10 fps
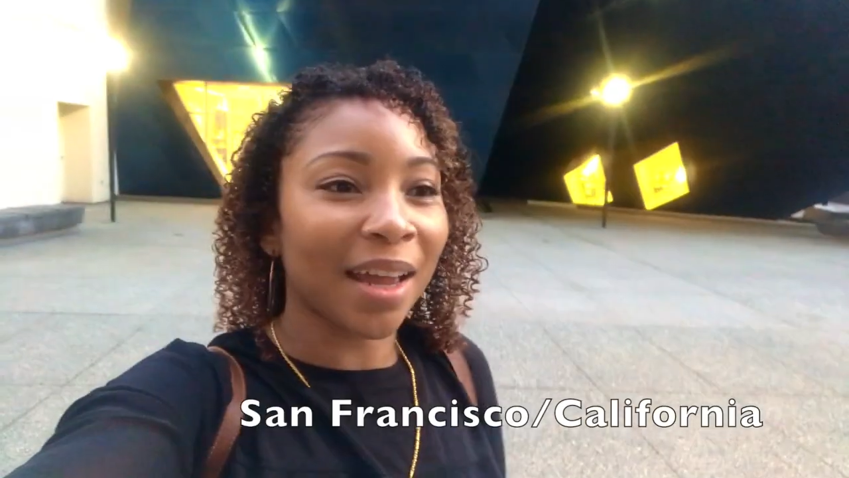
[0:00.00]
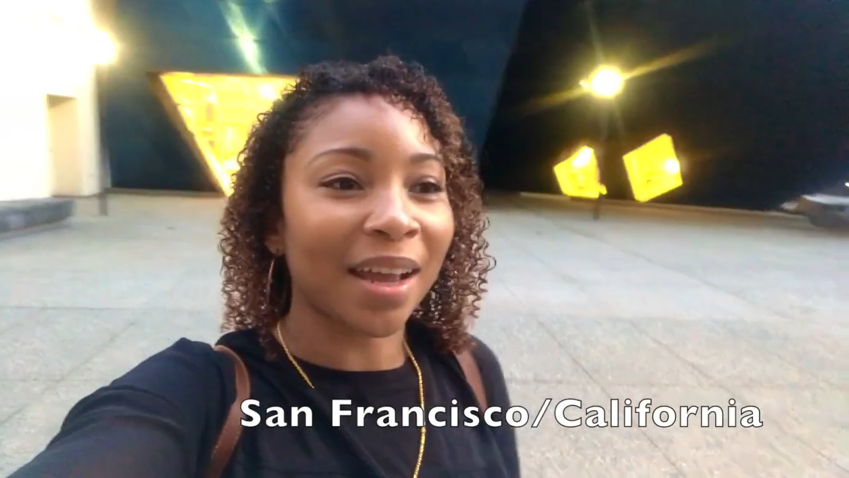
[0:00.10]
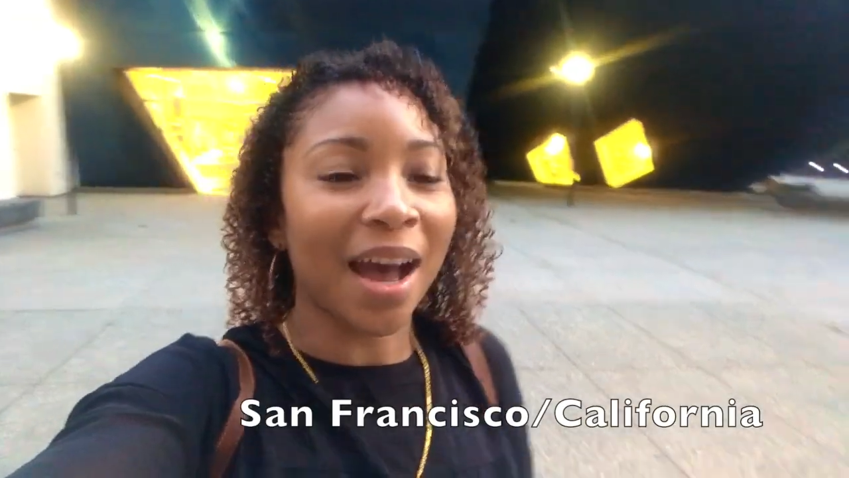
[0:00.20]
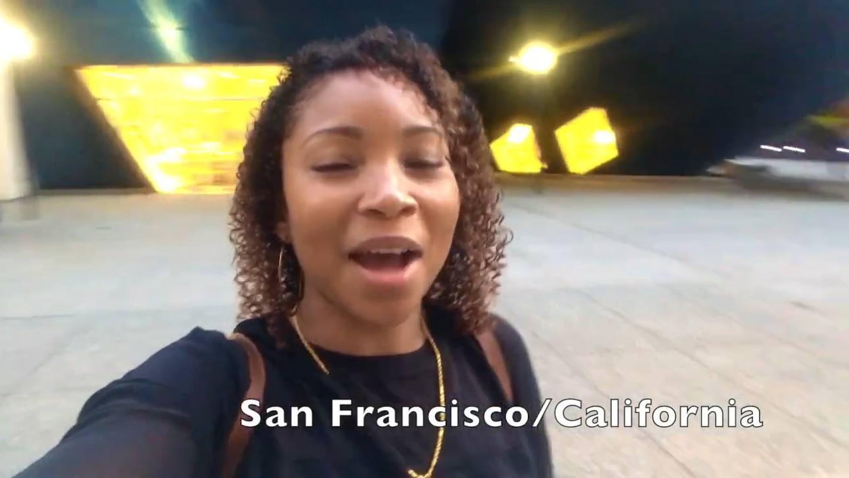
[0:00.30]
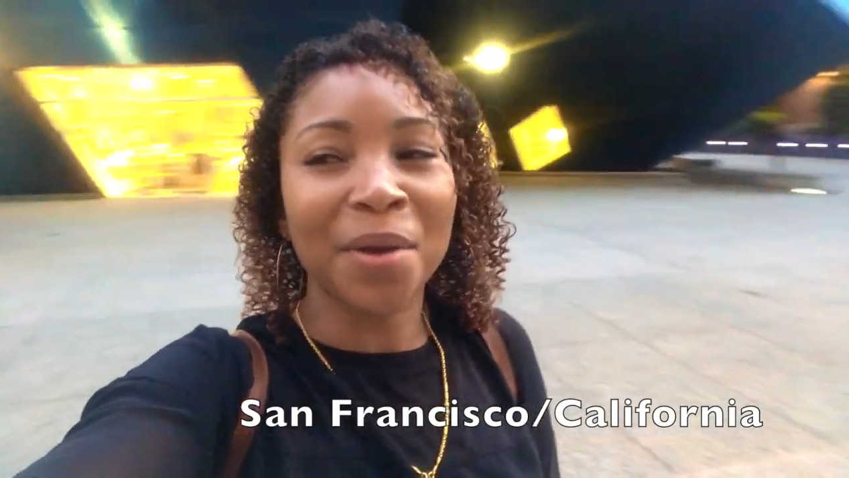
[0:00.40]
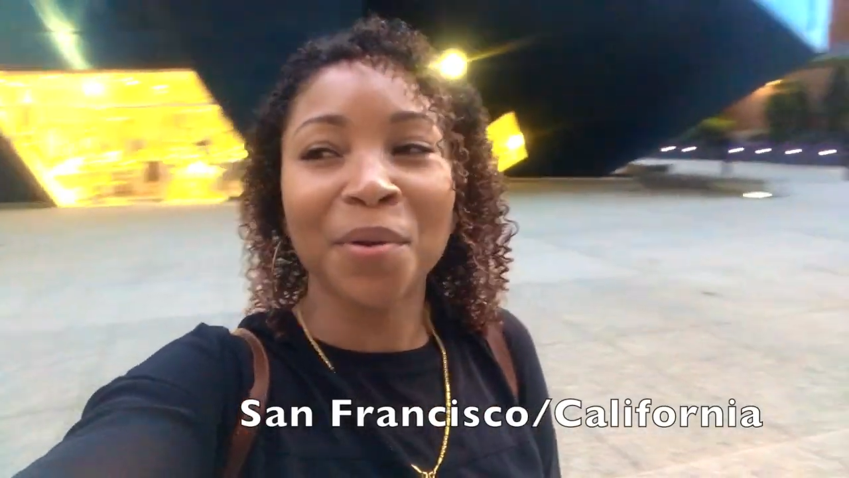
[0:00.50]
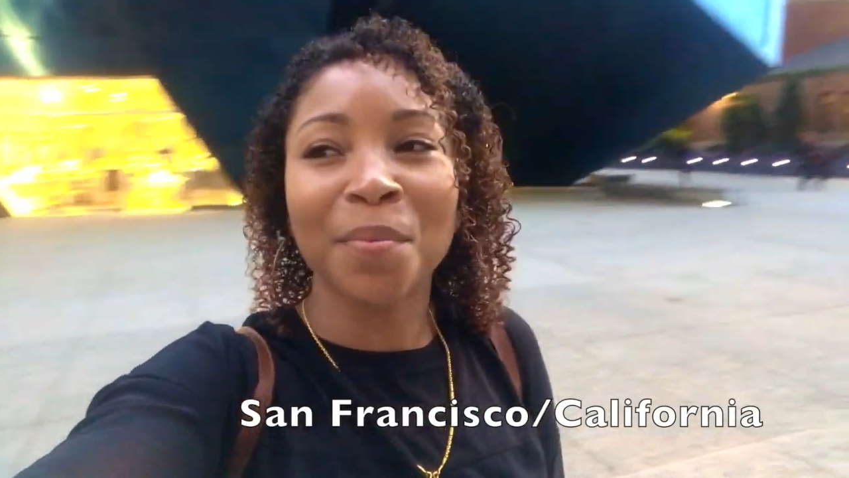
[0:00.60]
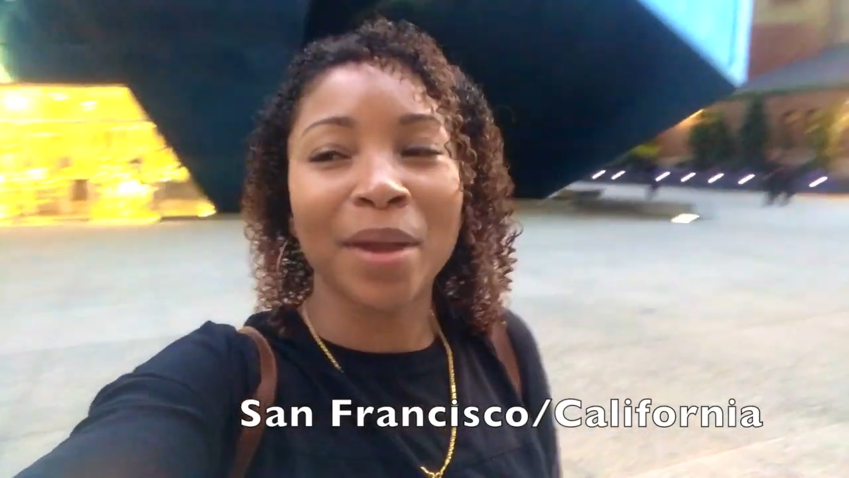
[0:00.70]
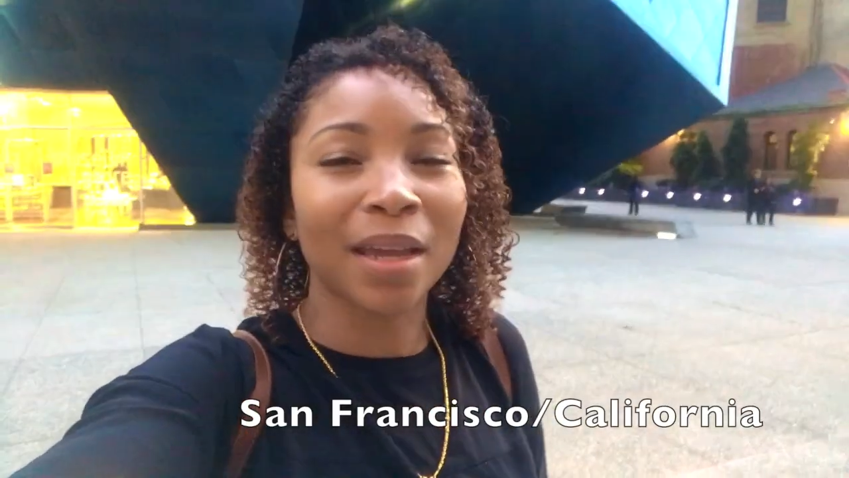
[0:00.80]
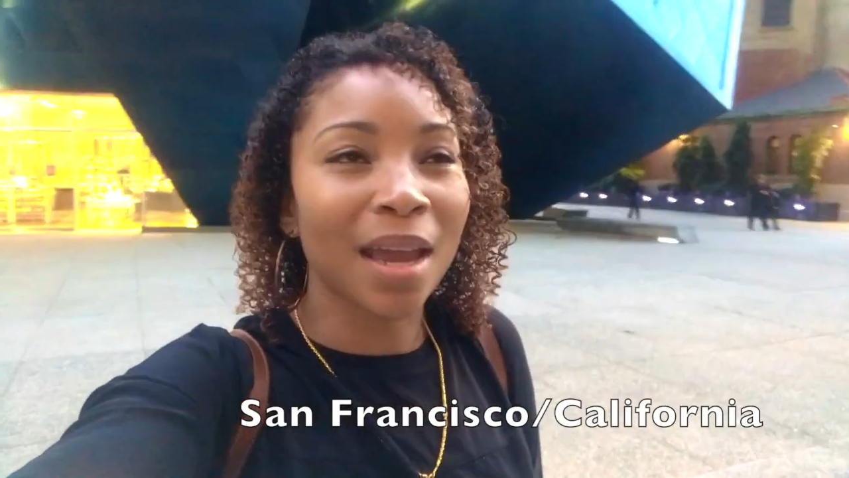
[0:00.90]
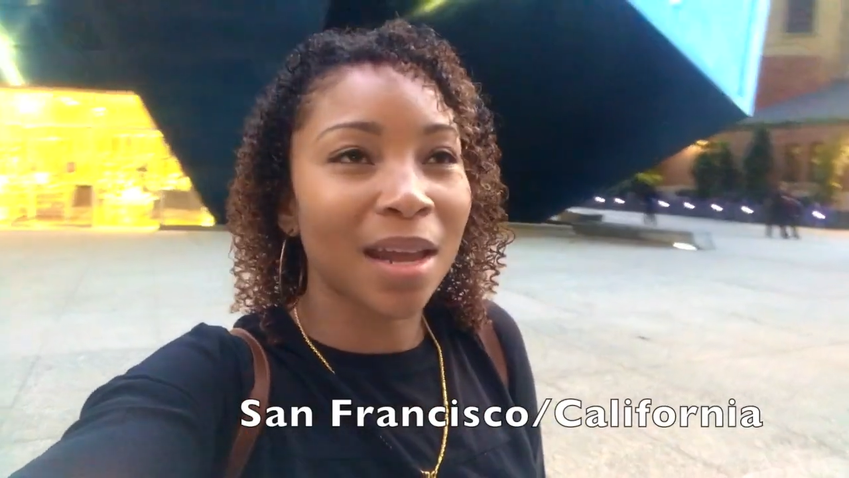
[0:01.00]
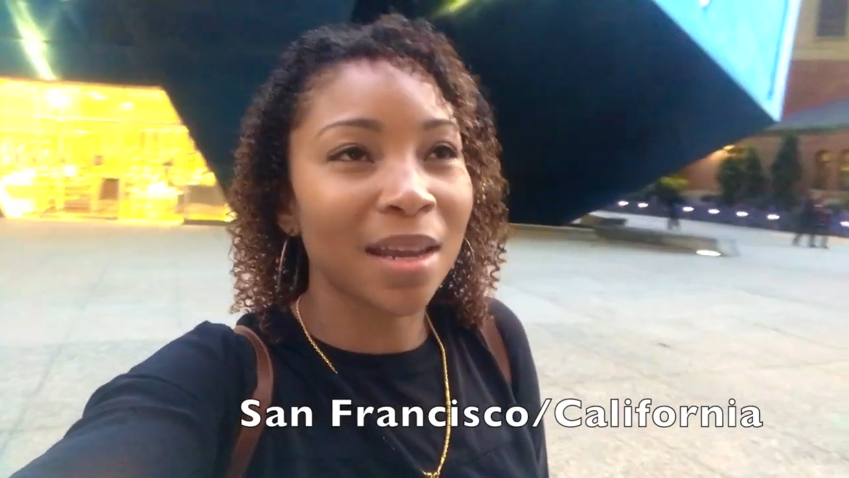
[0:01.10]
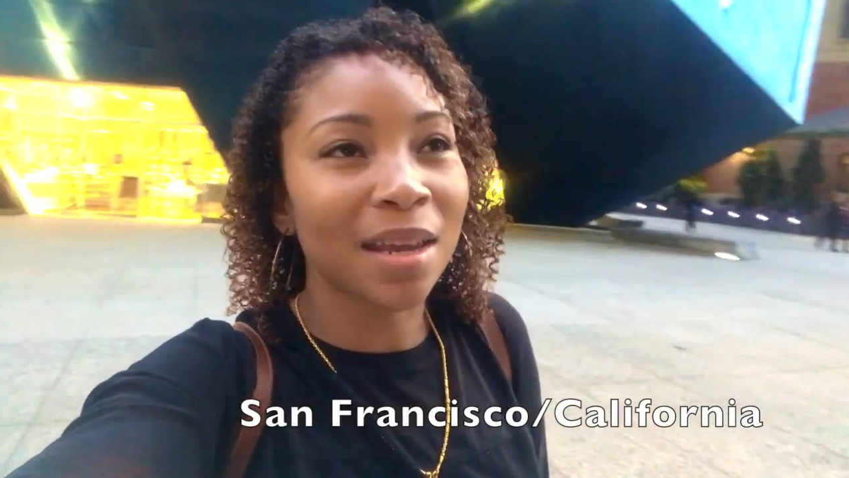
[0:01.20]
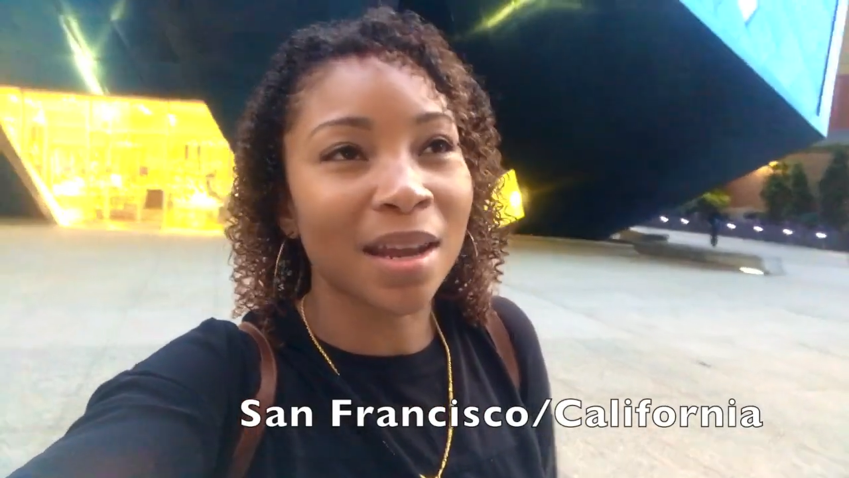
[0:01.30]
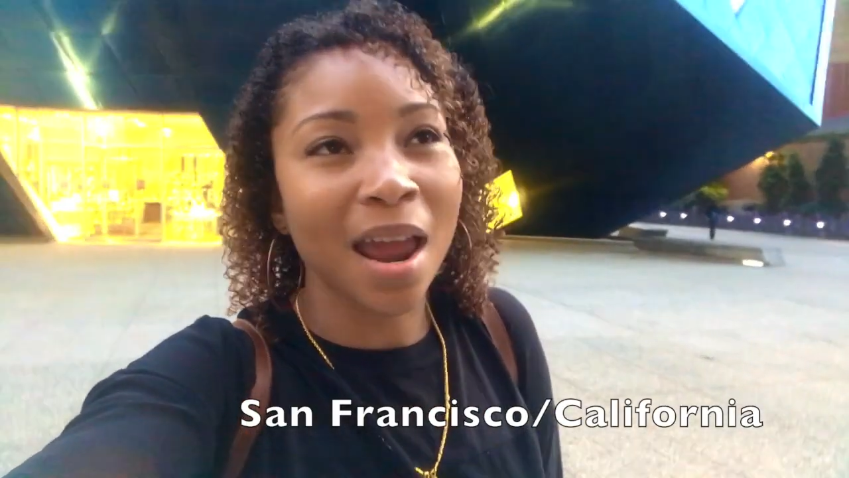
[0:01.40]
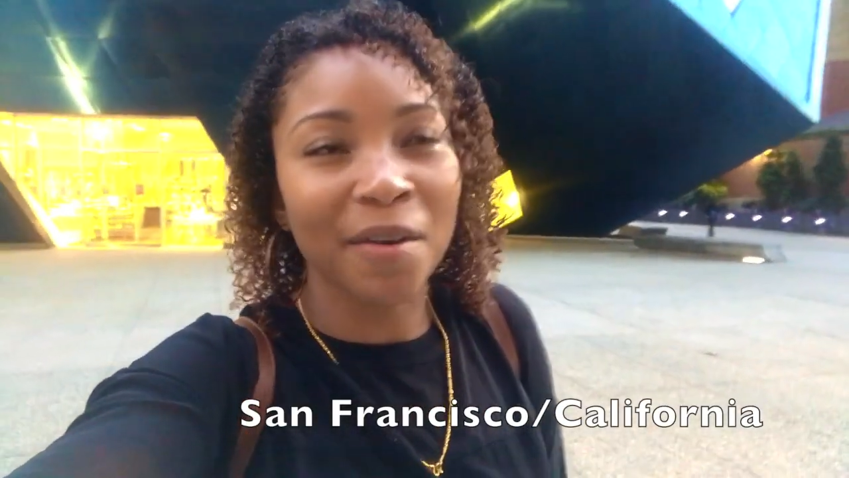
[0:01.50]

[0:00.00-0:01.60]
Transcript: Like, I would make any and